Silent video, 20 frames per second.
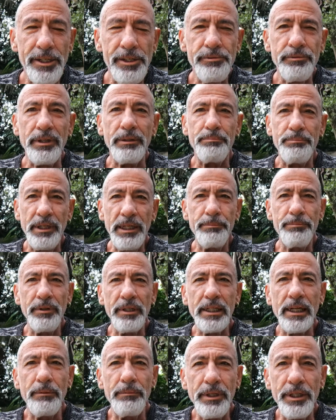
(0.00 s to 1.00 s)
When people
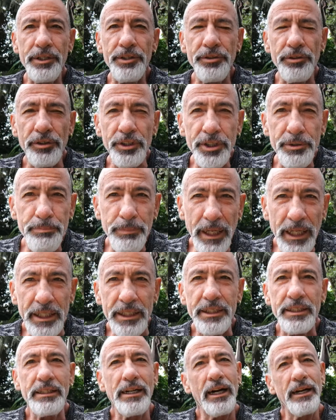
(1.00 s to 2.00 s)
come into your
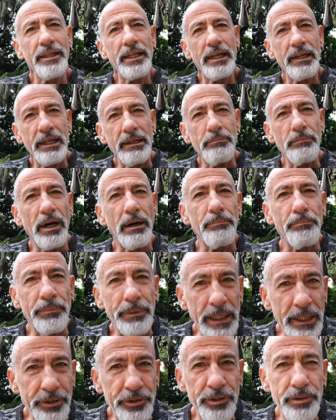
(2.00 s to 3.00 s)
space, now they're in my
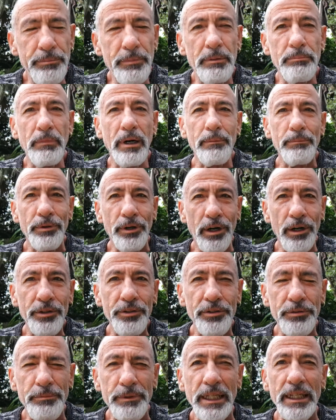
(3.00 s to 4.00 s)
bedroom and my
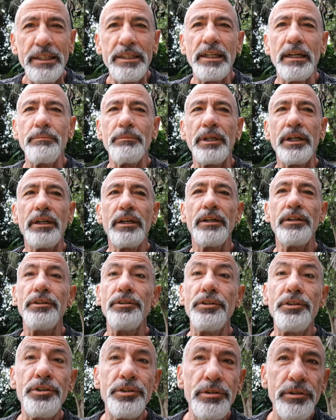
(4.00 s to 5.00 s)
bathroom, and they tell me,
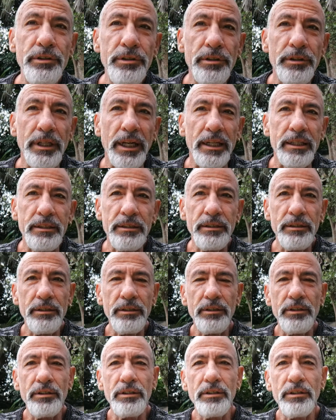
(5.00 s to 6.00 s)
you should do that.
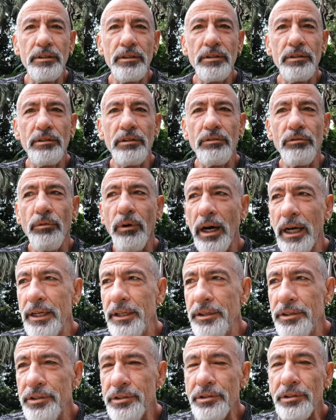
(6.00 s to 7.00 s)
Why
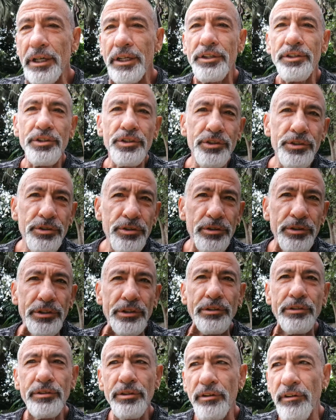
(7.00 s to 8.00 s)
didn't you do that? You should, you
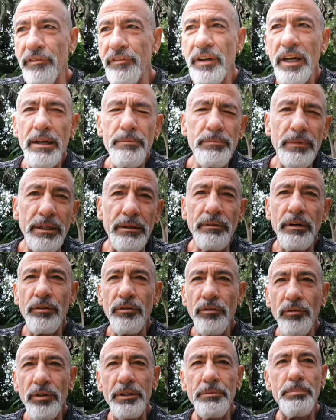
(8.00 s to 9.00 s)
could, family,
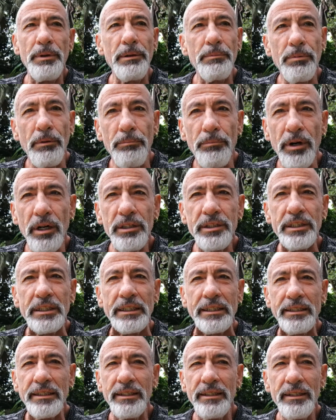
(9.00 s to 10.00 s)
all the people,
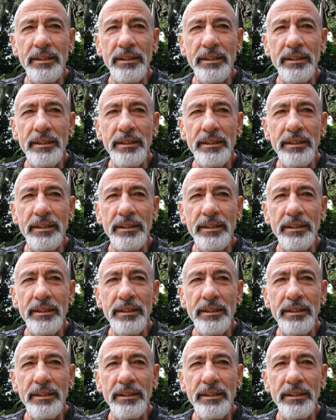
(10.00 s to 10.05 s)
bosses.